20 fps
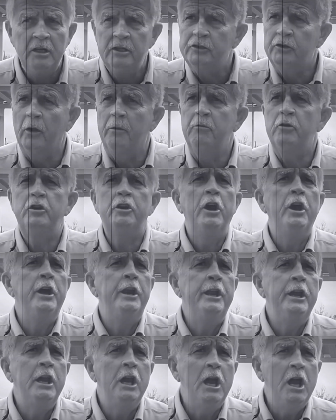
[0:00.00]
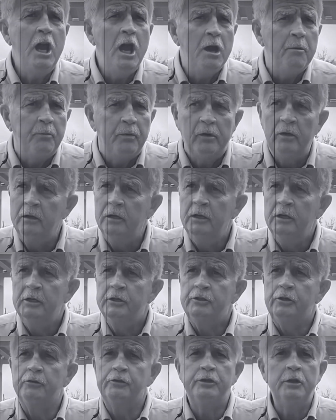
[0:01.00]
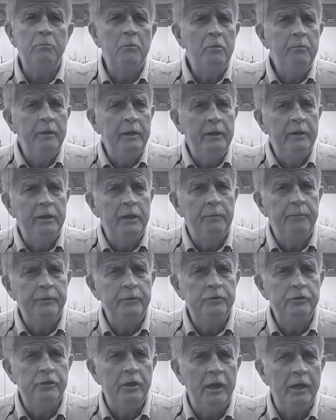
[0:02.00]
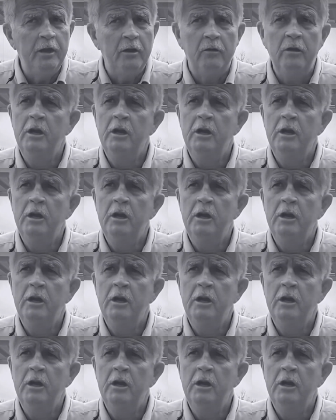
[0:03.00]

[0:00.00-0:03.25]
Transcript: So they were cutting up. So some of them ended up in jail.